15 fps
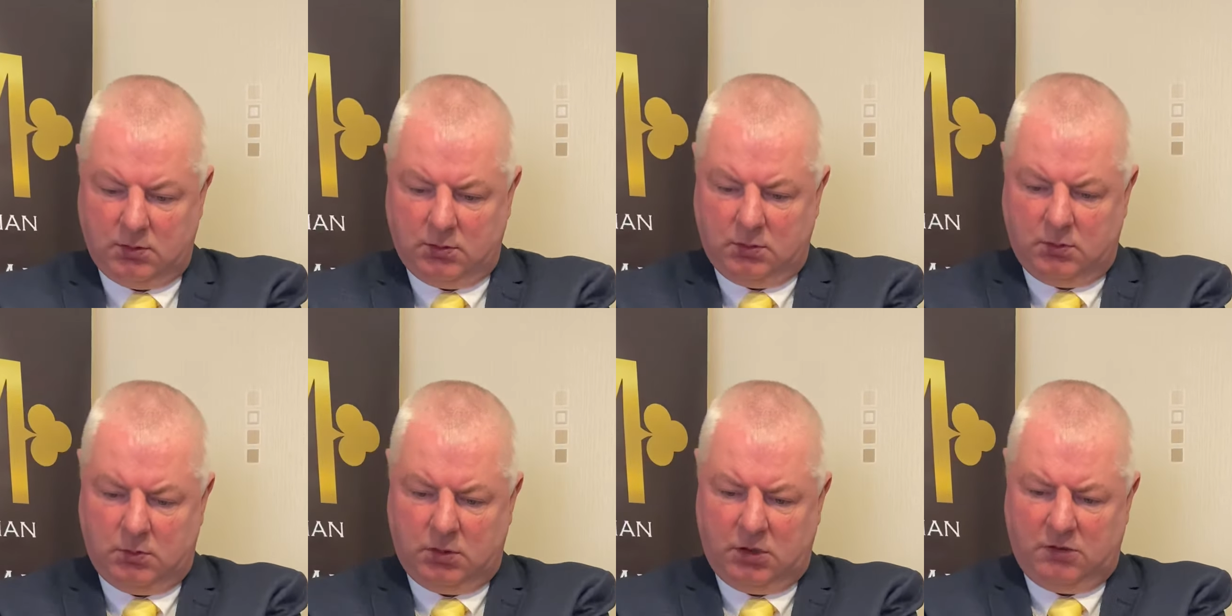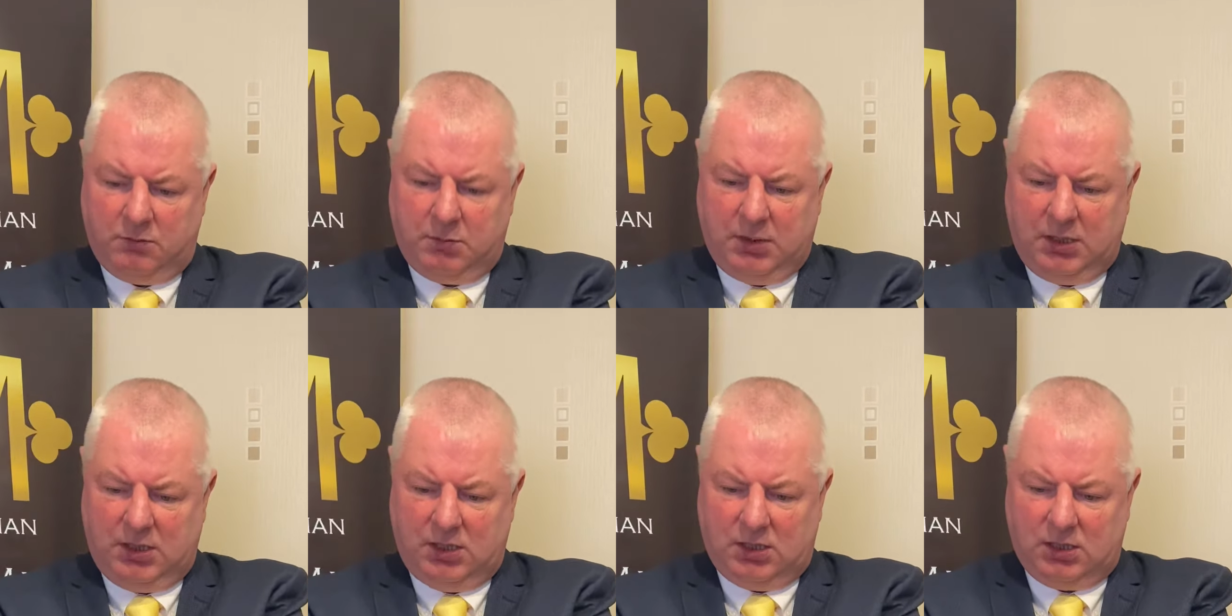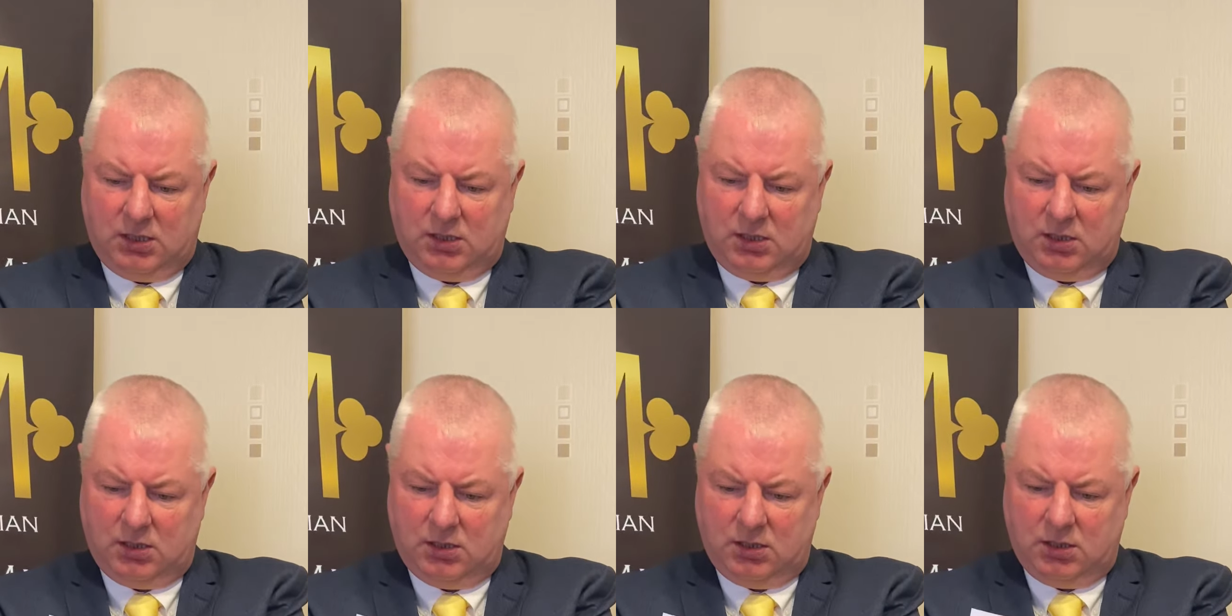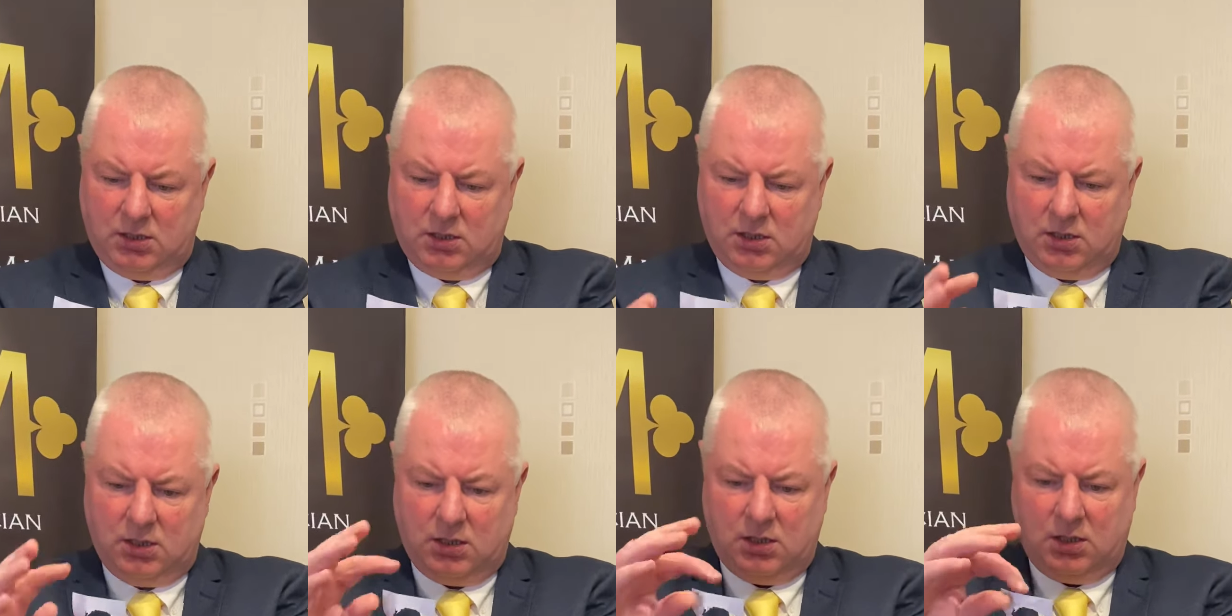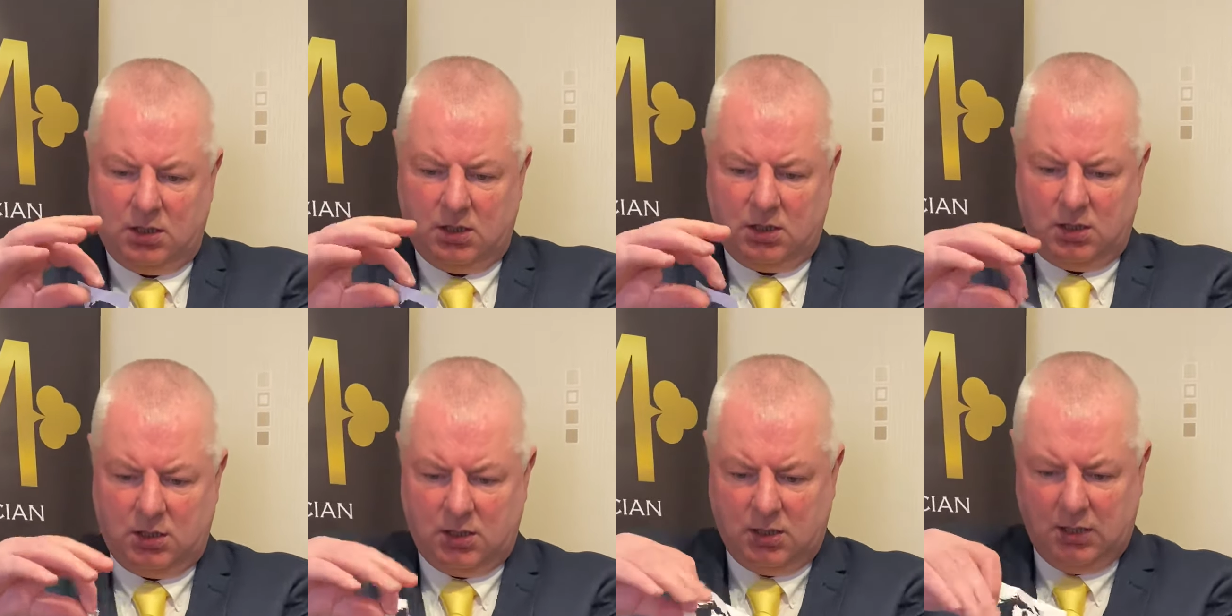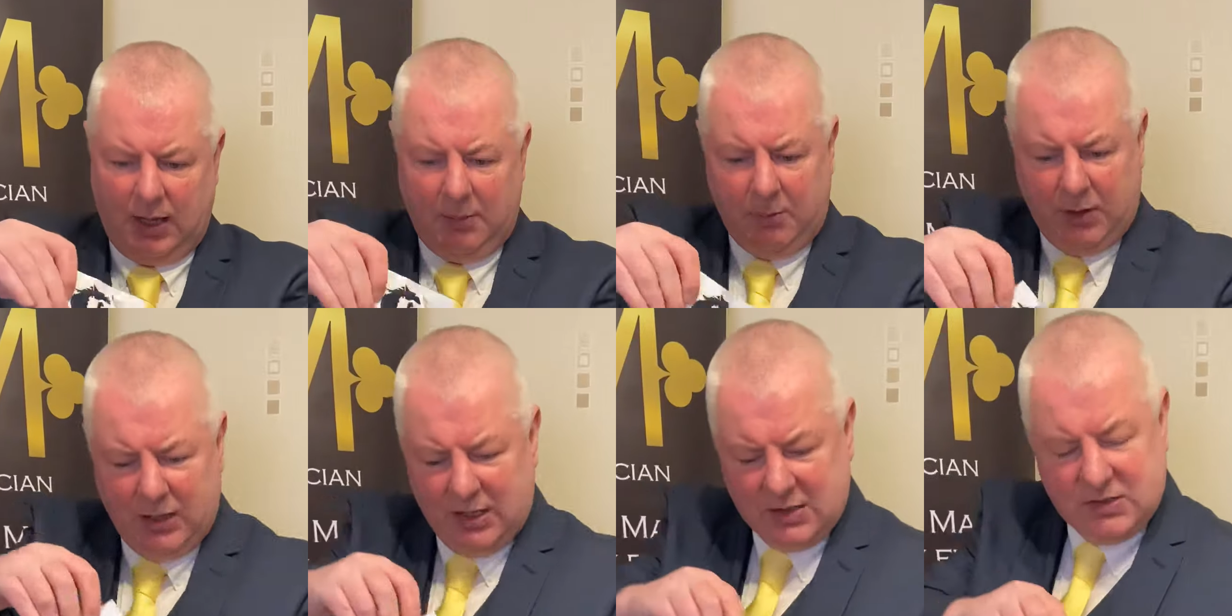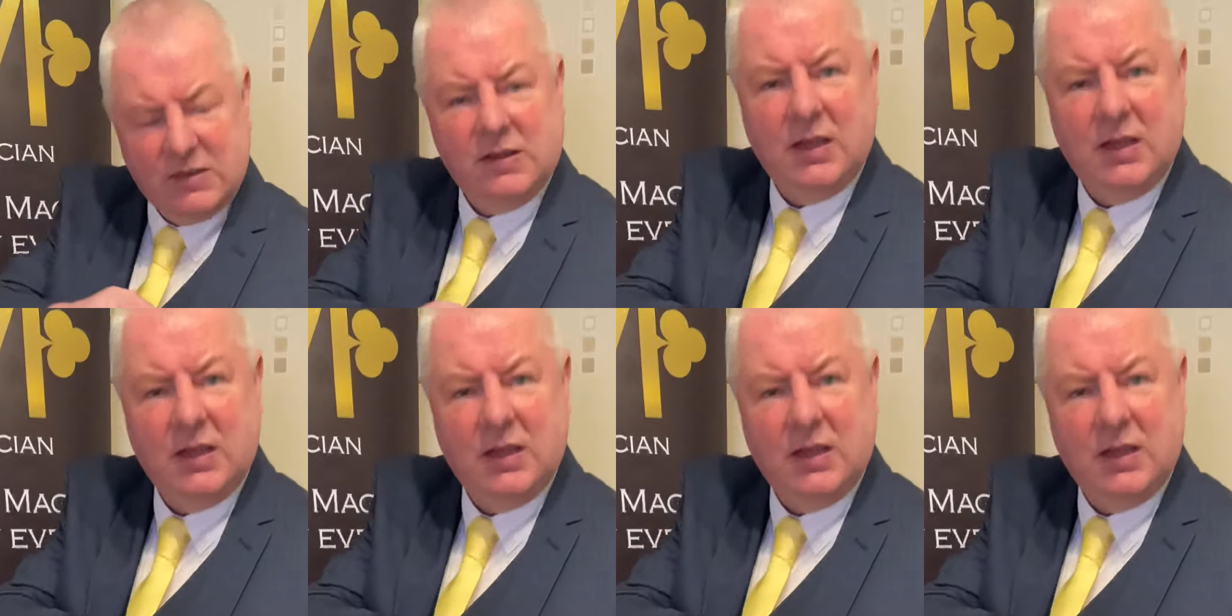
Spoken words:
Would it have been that person